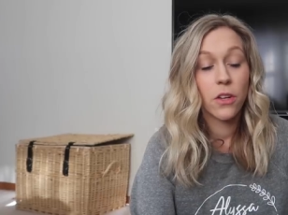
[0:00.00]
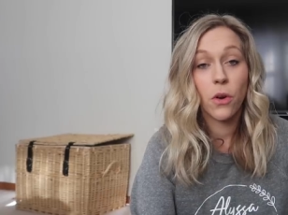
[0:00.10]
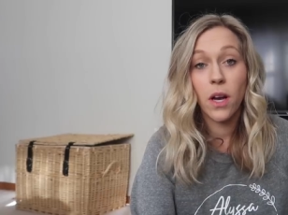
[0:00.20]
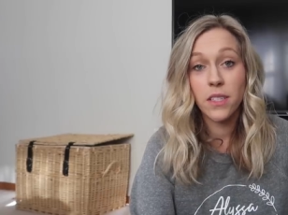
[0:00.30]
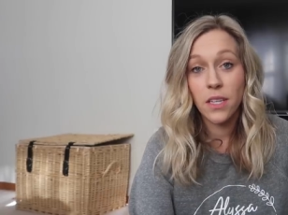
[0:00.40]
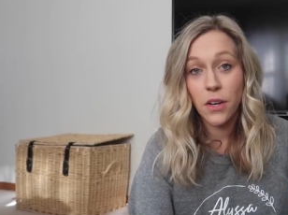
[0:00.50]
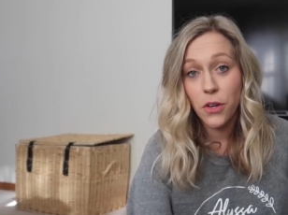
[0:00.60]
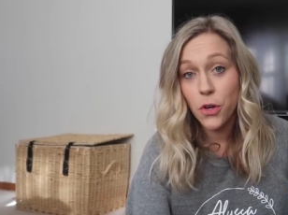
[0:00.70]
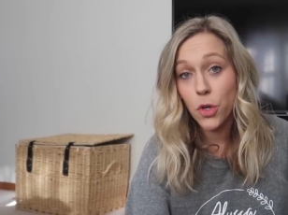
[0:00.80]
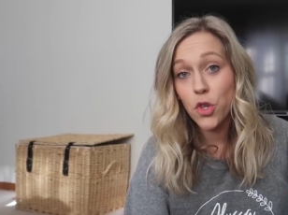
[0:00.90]
you know, cut down on
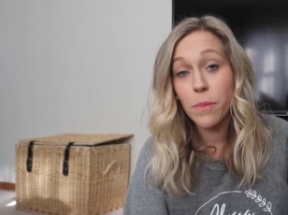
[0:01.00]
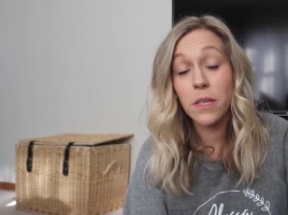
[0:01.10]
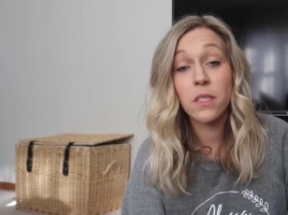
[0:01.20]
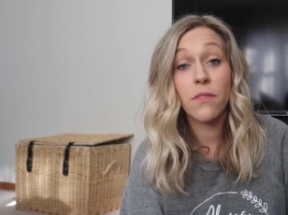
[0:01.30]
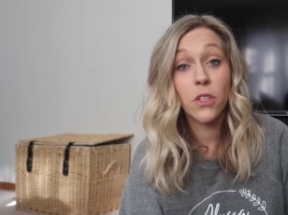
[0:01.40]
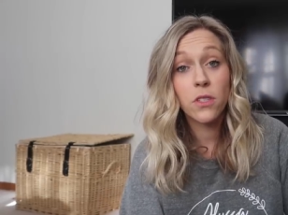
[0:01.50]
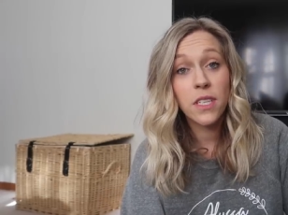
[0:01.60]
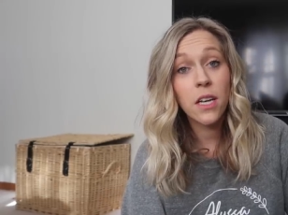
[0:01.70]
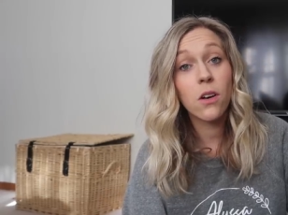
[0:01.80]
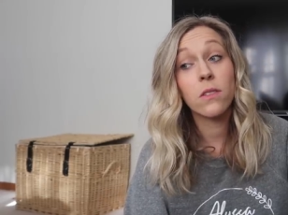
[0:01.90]
your grocery bills. If you're
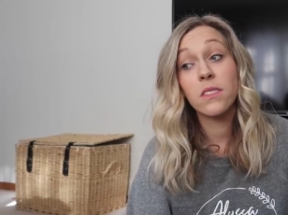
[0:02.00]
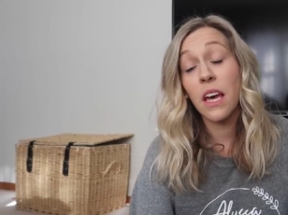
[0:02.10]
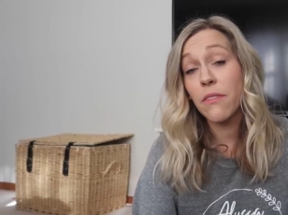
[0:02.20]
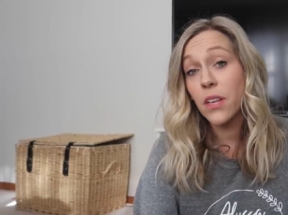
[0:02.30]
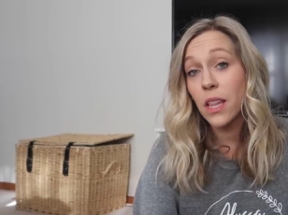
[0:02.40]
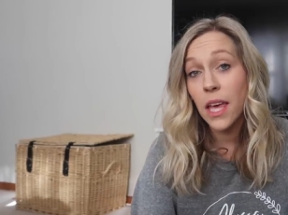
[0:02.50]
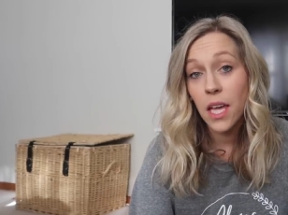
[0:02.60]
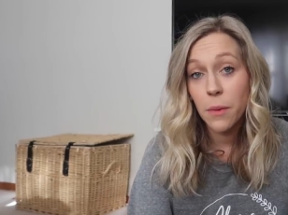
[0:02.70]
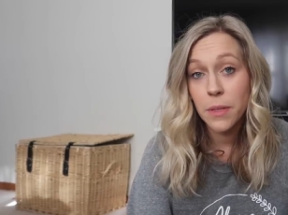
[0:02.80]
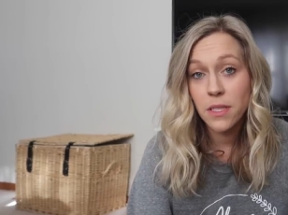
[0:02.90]
single, definitely
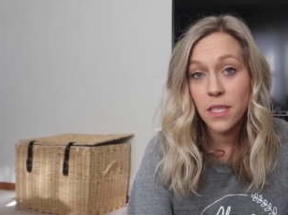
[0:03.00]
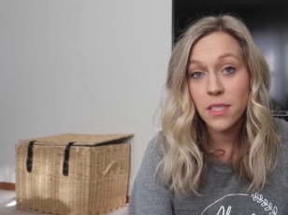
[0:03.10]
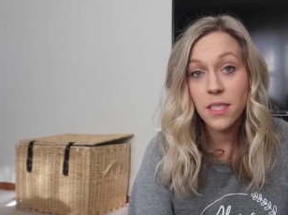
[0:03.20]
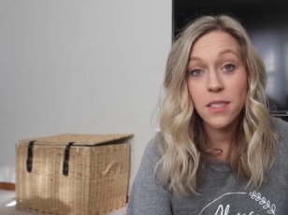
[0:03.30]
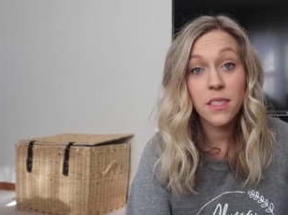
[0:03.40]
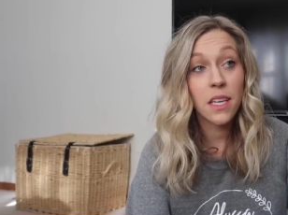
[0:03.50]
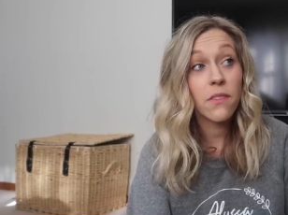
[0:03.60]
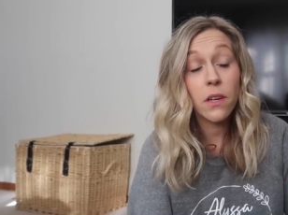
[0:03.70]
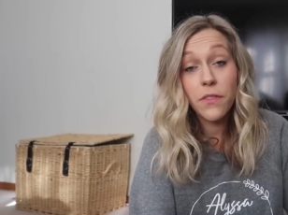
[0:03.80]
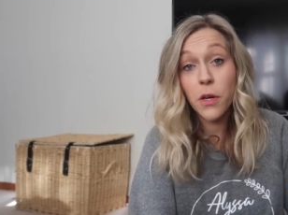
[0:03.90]
hit up assistance.
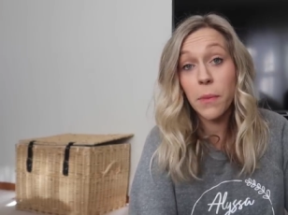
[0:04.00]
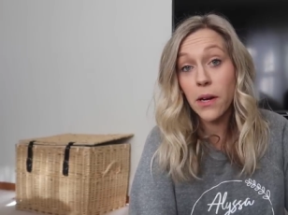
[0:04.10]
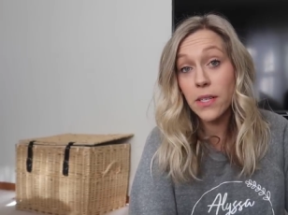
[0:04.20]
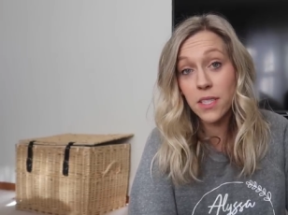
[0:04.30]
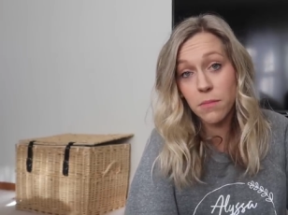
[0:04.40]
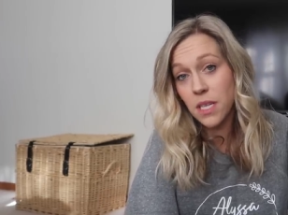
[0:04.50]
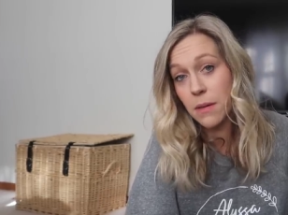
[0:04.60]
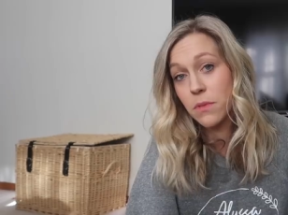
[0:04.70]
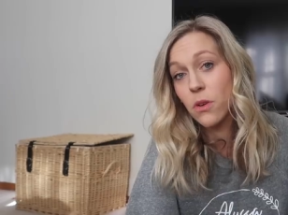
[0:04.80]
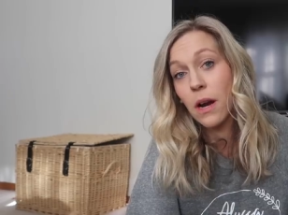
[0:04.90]
Even if you're married,
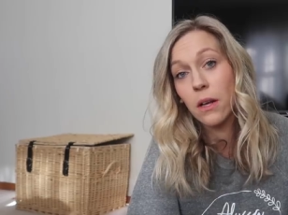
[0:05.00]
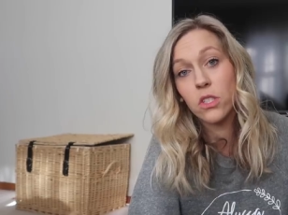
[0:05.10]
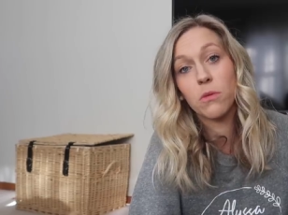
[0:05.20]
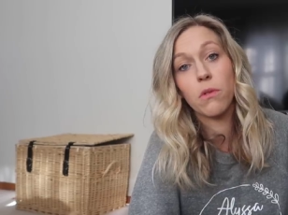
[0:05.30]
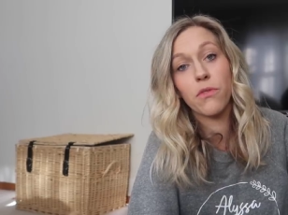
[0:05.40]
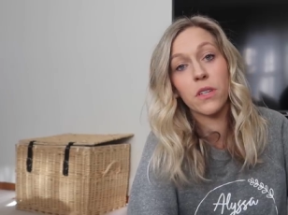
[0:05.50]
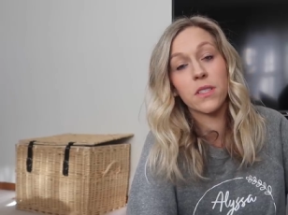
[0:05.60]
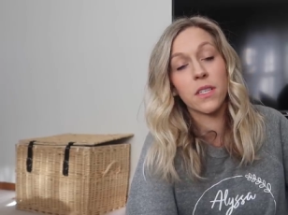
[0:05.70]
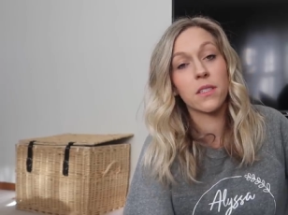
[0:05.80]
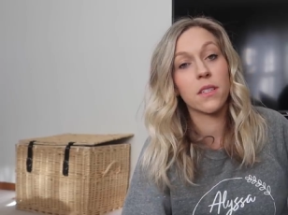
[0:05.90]
sometimes you're eligible for
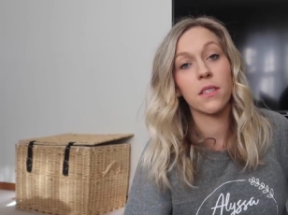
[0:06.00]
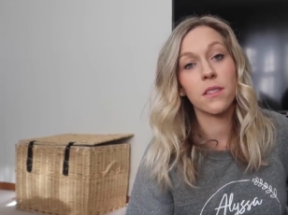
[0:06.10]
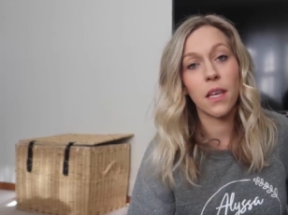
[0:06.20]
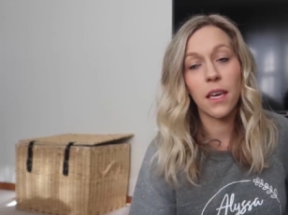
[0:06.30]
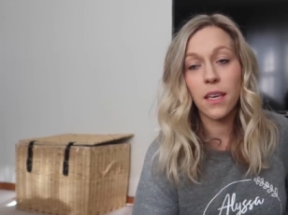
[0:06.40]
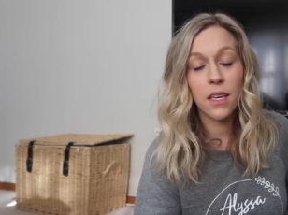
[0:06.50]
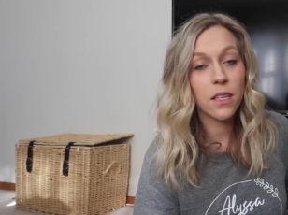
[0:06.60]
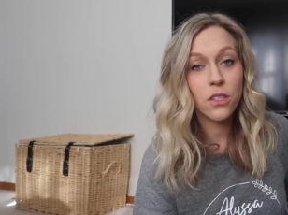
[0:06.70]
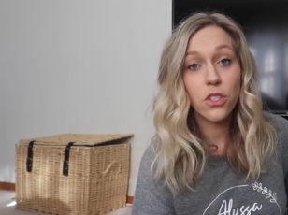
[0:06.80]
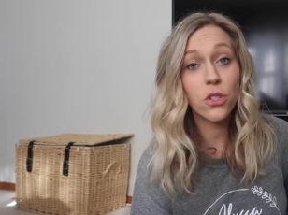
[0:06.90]
assistance. Like,
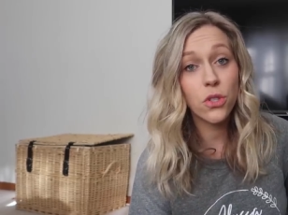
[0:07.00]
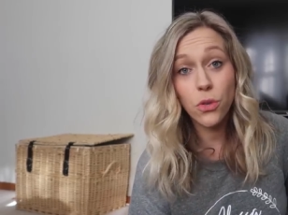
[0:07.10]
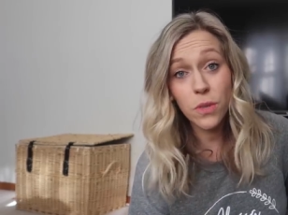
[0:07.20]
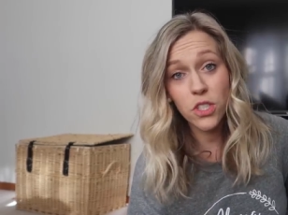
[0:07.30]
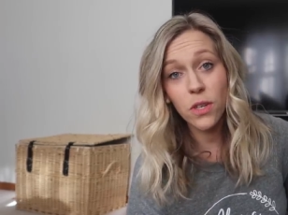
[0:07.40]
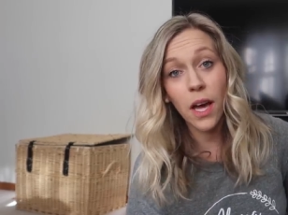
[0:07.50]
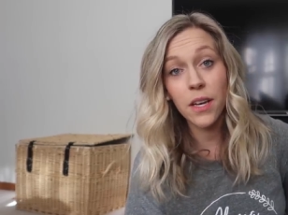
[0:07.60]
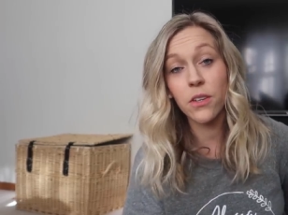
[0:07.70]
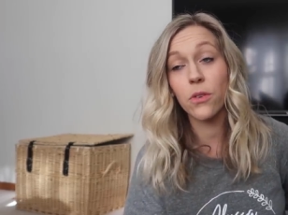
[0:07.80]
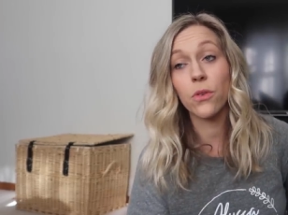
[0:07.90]
you do what you
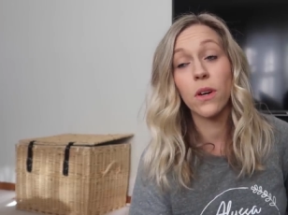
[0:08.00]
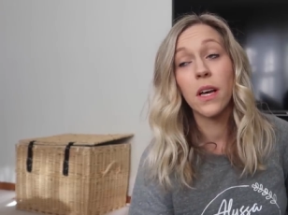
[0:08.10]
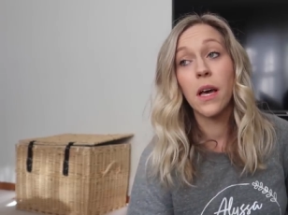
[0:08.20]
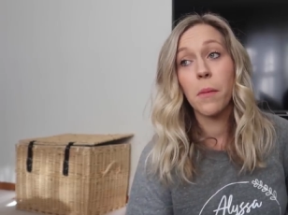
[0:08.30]
gotta do,